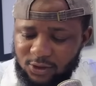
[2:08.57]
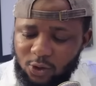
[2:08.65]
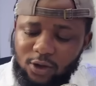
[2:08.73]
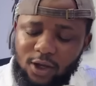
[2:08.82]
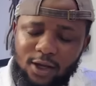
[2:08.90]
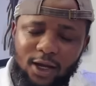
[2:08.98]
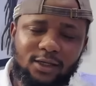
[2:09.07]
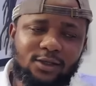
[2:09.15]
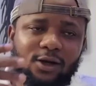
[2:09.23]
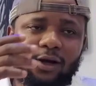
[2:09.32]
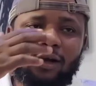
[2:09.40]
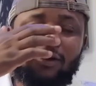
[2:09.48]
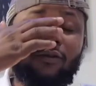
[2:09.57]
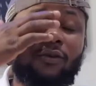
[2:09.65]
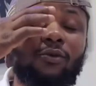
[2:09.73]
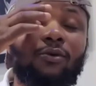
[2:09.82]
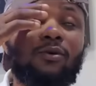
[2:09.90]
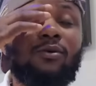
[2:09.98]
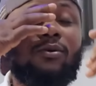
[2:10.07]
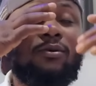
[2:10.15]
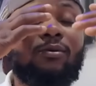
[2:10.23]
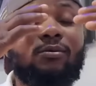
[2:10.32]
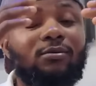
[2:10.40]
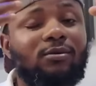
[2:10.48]
Okay, guys, uh, if
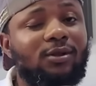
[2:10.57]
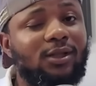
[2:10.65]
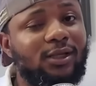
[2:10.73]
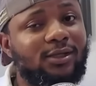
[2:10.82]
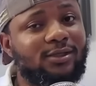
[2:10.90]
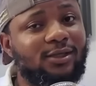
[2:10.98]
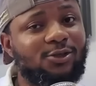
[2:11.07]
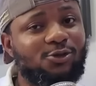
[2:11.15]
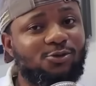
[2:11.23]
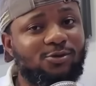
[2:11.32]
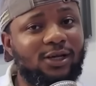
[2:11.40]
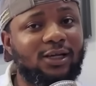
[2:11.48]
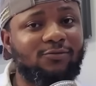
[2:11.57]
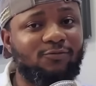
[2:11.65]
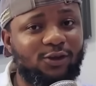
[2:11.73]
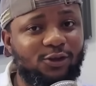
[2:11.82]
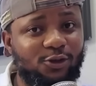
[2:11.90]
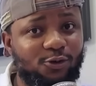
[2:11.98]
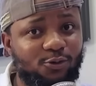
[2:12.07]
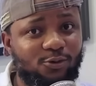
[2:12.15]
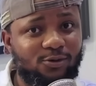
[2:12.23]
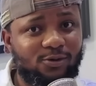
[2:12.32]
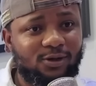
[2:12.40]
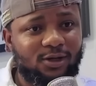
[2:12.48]
you listen to that video,